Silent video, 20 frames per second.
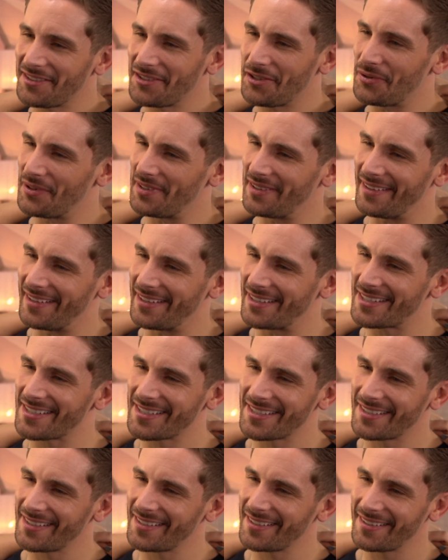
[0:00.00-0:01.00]
doing
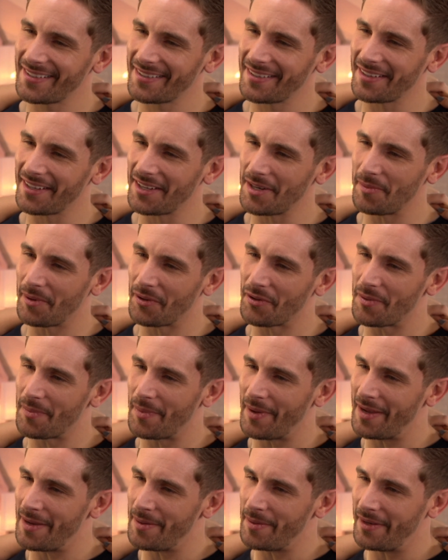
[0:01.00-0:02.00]
this, thinking about the
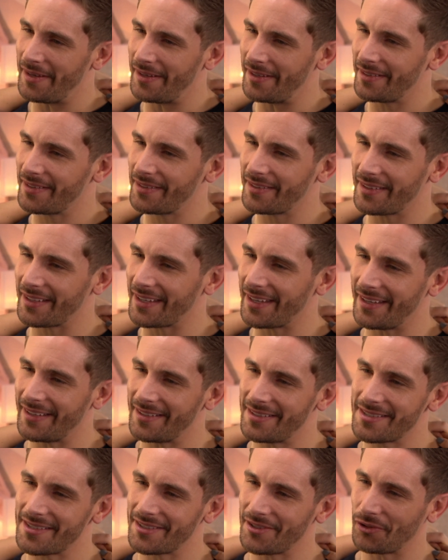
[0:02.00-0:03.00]
baby, the
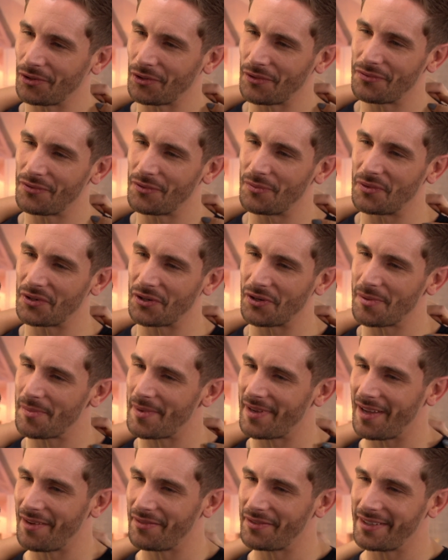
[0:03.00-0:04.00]
kids, and all the fun we're gonna
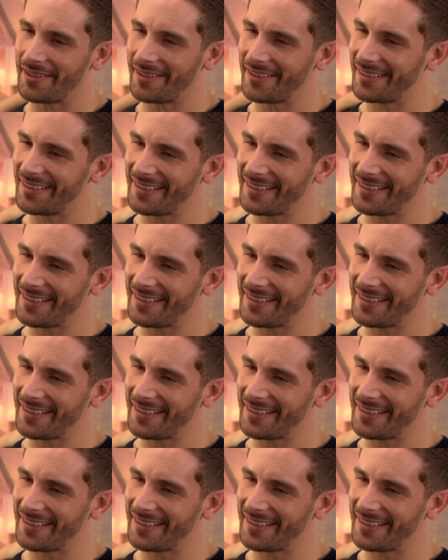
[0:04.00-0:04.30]
be having,